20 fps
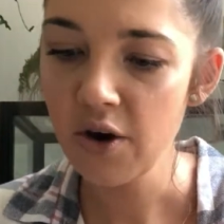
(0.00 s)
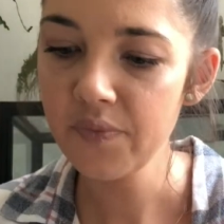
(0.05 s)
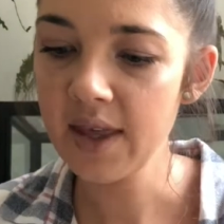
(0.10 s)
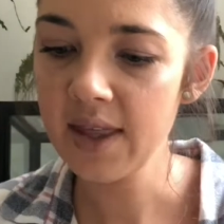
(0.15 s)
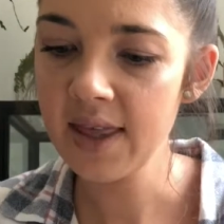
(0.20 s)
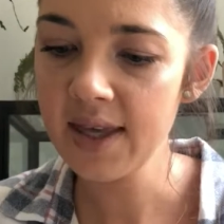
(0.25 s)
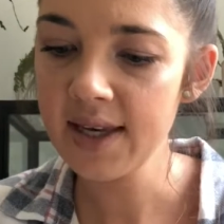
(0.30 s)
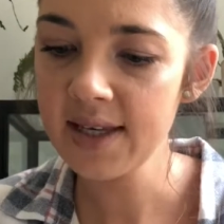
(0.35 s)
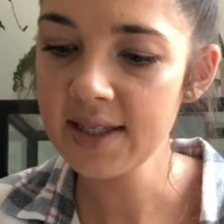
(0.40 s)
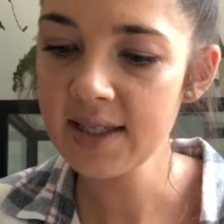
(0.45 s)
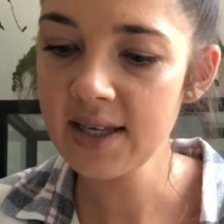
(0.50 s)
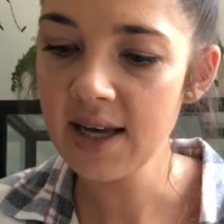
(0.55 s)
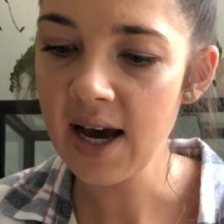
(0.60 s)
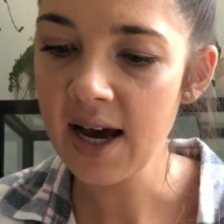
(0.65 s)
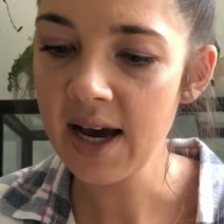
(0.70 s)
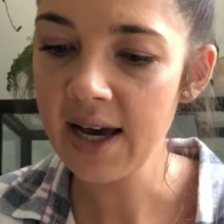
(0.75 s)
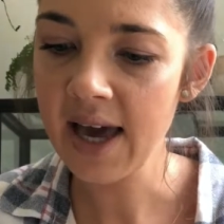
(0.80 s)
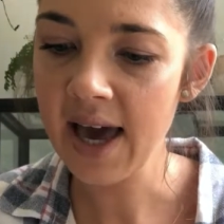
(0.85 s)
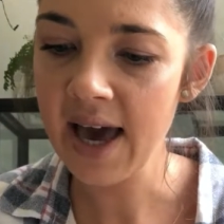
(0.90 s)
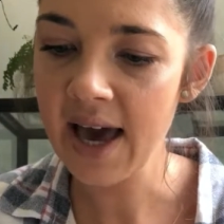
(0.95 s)
This guy
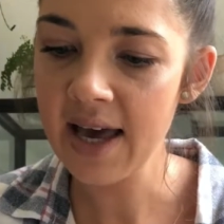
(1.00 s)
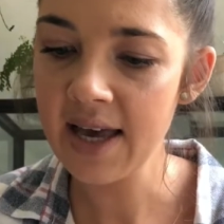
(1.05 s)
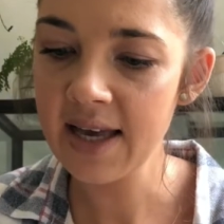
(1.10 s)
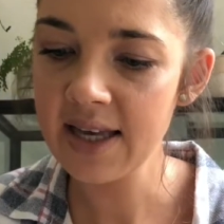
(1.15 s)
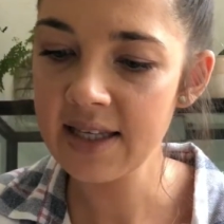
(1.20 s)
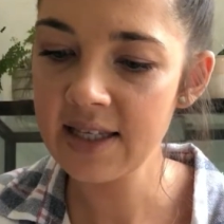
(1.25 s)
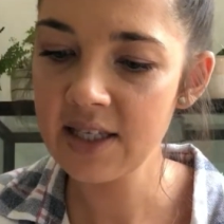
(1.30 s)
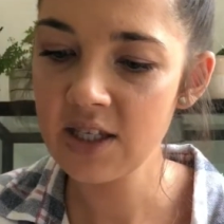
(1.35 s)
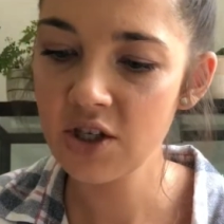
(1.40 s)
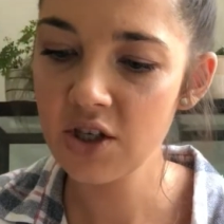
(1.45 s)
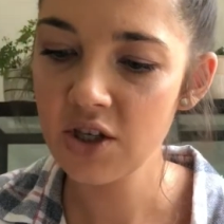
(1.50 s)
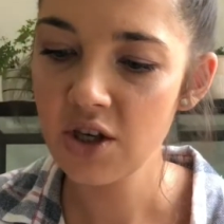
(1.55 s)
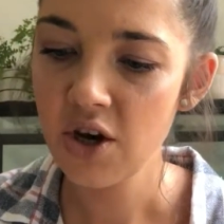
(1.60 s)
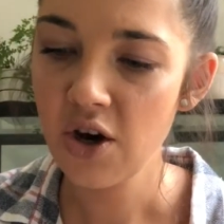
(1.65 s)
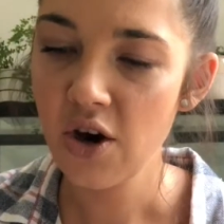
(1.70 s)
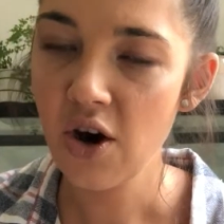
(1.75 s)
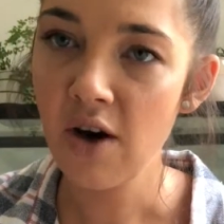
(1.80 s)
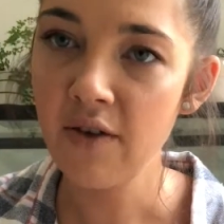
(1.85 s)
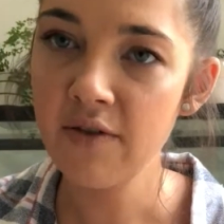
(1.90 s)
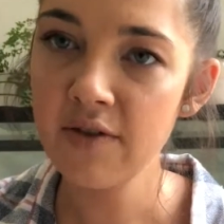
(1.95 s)
has
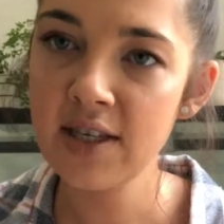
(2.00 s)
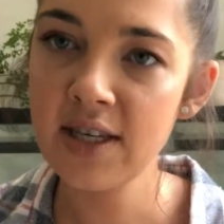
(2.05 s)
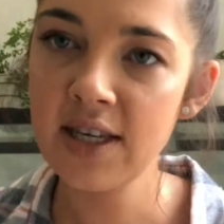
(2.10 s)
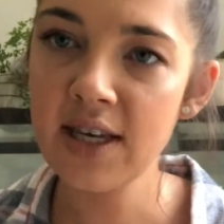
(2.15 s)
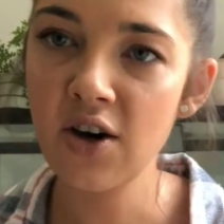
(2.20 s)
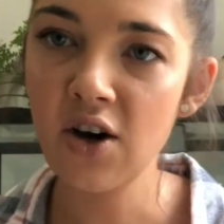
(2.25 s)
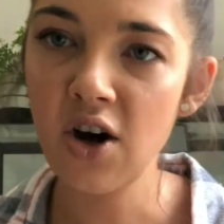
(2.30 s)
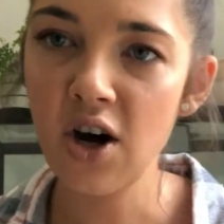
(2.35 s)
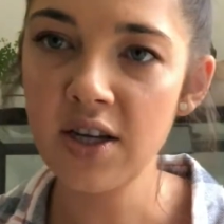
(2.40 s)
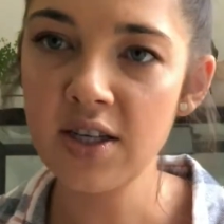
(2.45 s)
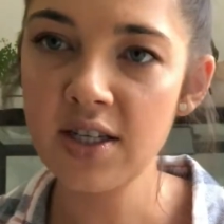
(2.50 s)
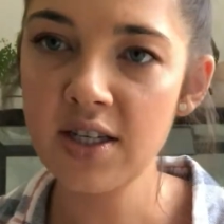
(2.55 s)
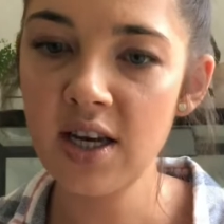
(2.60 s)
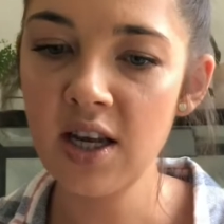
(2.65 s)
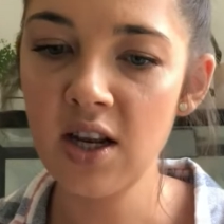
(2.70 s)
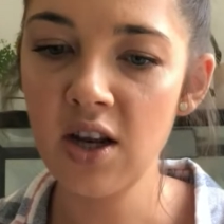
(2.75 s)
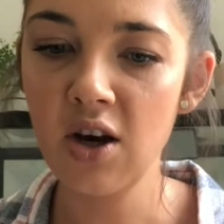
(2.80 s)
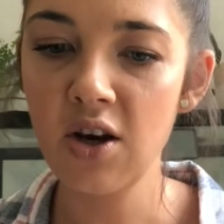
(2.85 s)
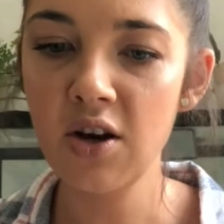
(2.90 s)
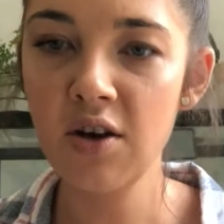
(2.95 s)
obviously got a
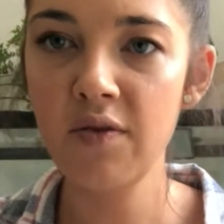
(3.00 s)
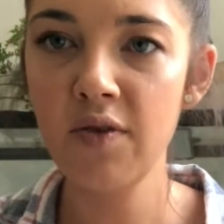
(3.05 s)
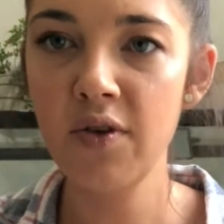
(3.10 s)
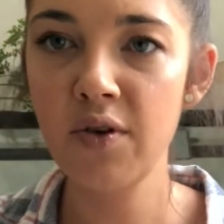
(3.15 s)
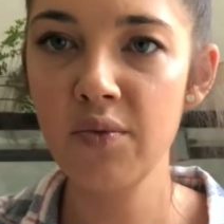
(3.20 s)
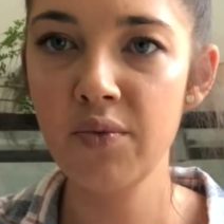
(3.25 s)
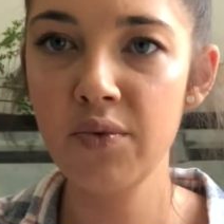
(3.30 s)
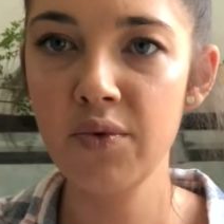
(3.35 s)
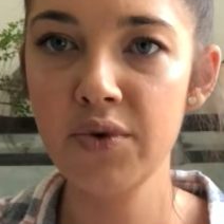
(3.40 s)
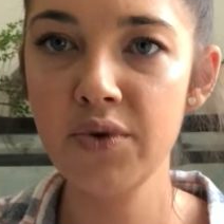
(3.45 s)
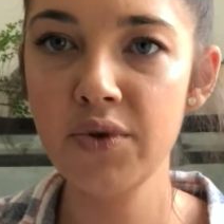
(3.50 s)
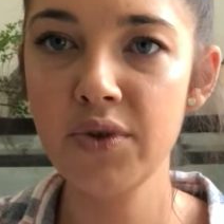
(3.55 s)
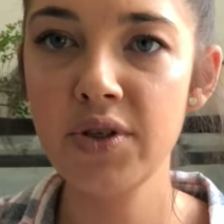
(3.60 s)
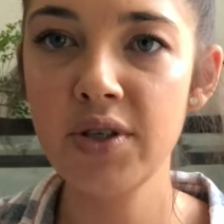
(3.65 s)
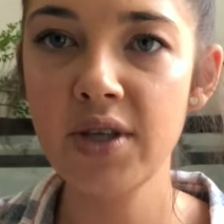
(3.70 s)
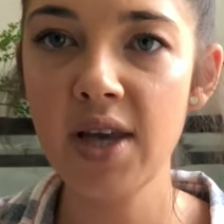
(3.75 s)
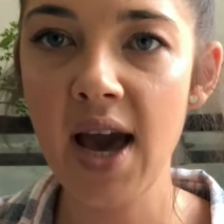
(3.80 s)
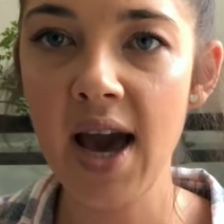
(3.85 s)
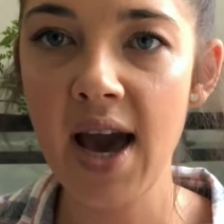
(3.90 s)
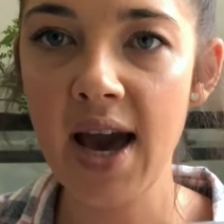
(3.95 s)
lot of the roots
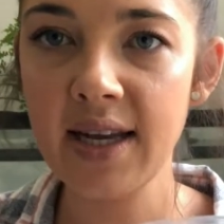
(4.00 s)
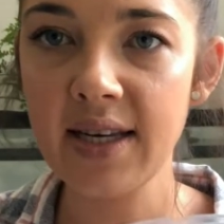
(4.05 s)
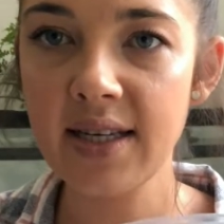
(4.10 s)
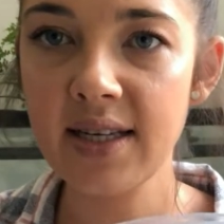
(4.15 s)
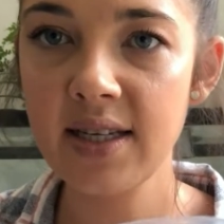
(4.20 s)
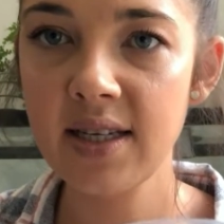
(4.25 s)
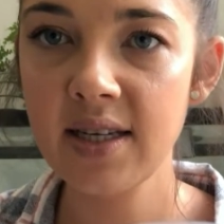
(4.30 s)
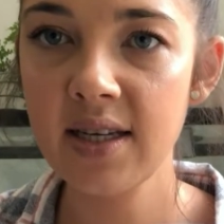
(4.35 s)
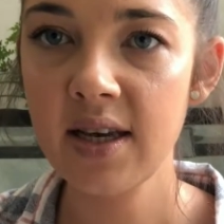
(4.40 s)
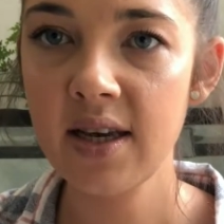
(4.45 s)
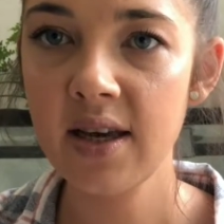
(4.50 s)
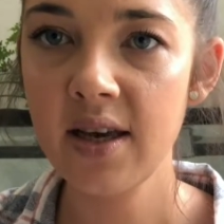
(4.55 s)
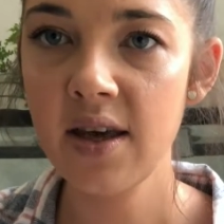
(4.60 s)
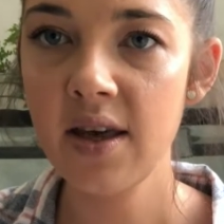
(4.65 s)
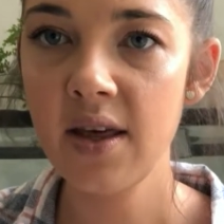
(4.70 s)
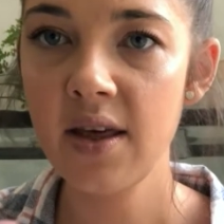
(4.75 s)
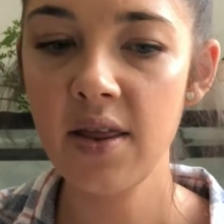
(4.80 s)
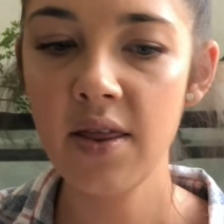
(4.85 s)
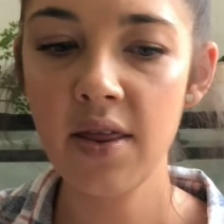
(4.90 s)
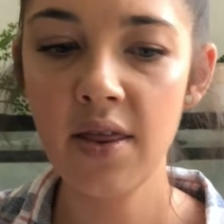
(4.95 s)
at
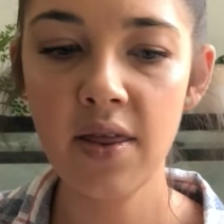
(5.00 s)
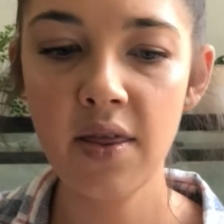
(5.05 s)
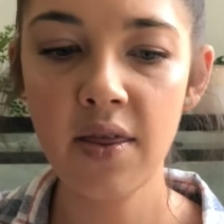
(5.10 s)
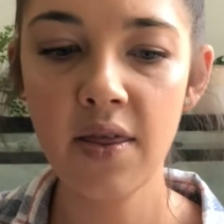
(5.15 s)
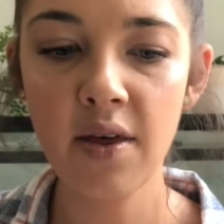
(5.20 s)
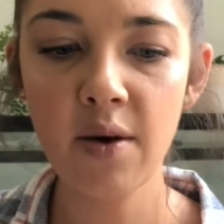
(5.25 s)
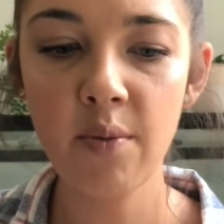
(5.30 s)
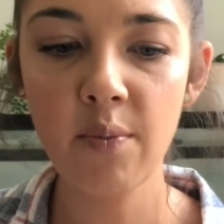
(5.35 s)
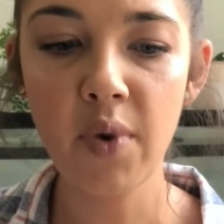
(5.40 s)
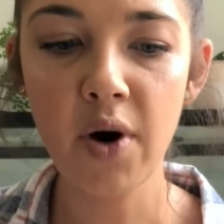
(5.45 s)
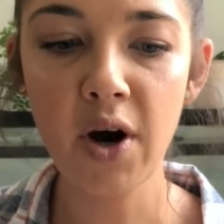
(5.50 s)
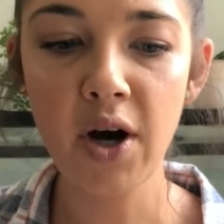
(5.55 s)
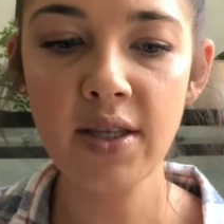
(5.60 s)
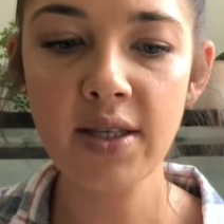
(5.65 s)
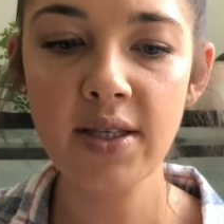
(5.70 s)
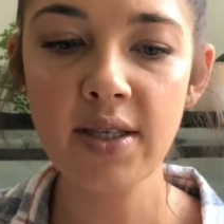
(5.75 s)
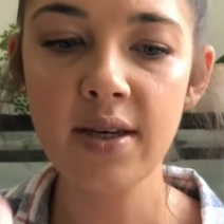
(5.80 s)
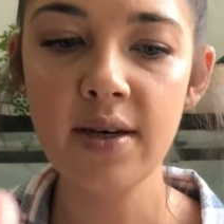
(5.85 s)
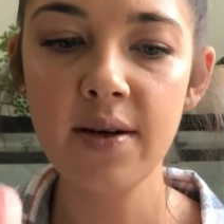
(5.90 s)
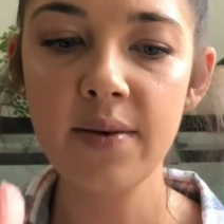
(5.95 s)
the
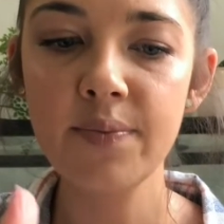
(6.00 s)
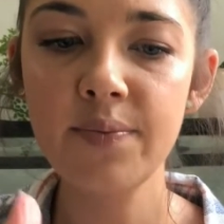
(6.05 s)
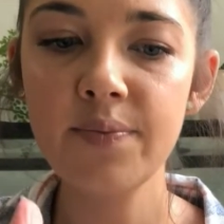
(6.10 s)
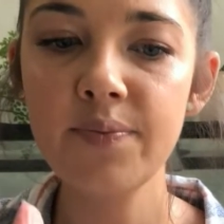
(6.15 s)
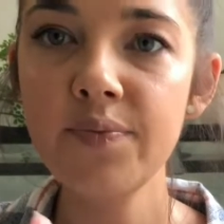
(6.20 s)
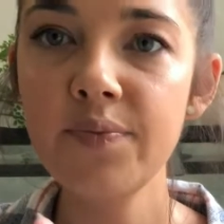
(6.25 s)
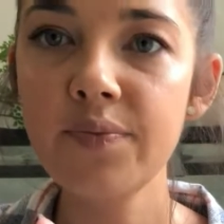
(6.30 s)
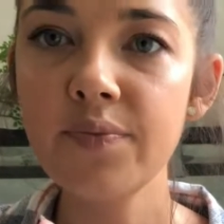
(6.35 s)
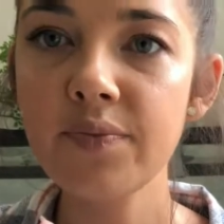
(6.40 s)
bottom